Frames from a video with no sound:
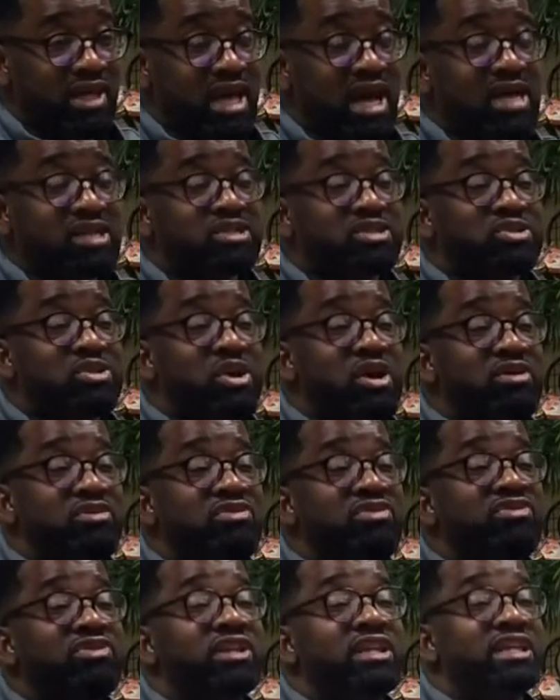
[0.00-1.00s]
I start
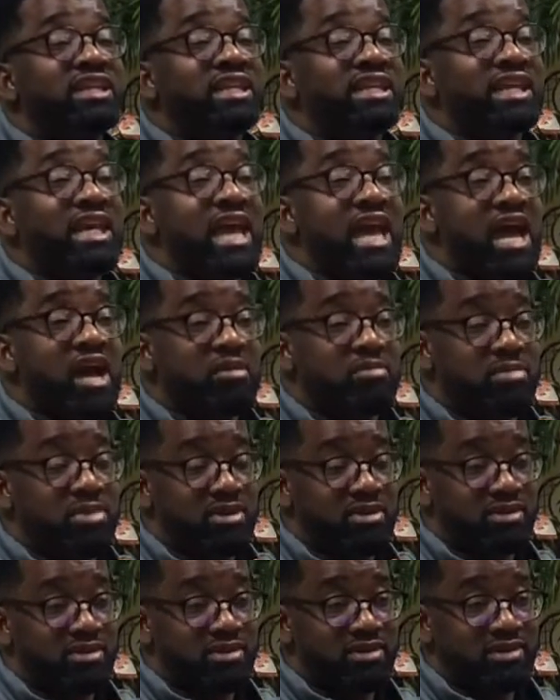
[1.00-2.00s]
filling the
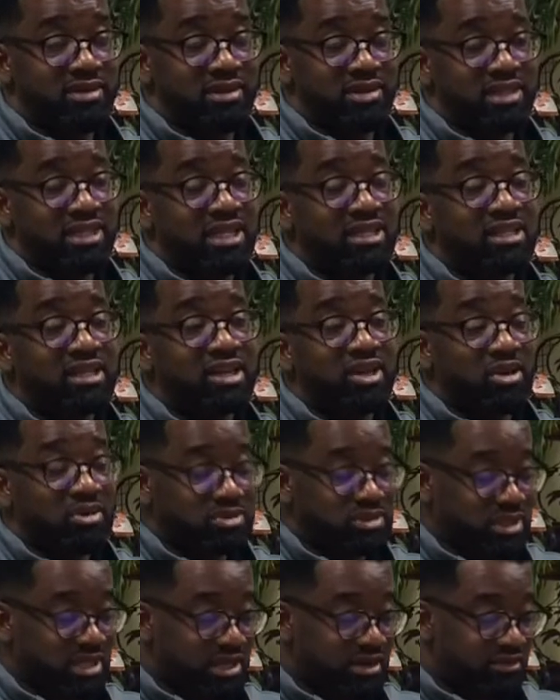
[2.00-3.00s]
gap that the
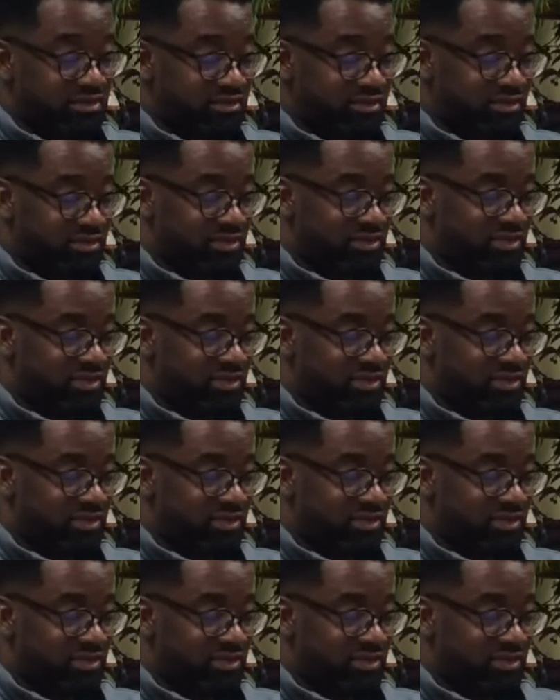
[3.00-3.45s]
loss left.